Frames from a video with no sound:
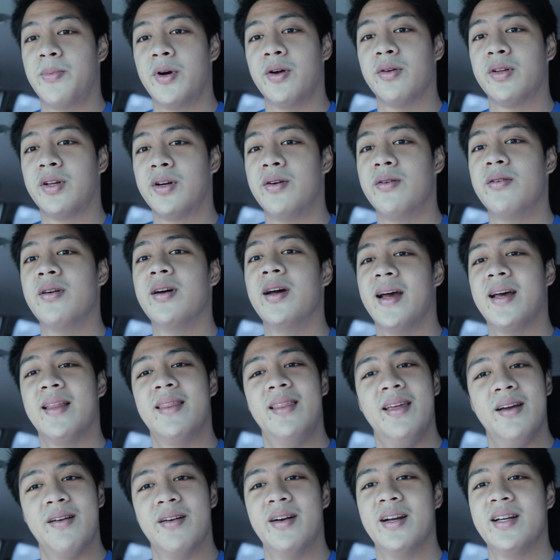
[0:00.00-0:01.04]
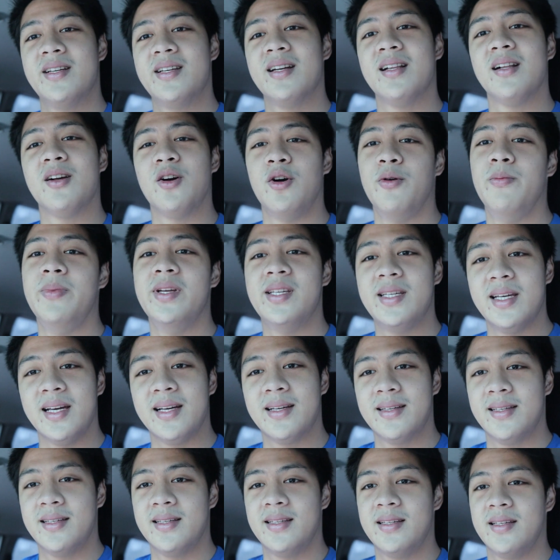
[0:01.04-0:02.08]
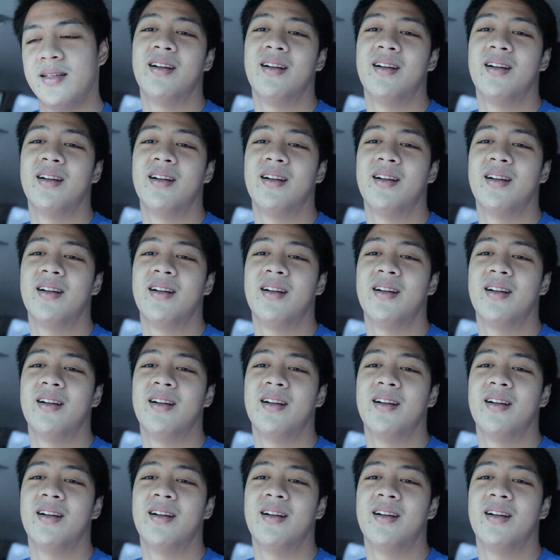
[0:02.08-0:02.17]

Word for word: Pro and the original Kobe 6.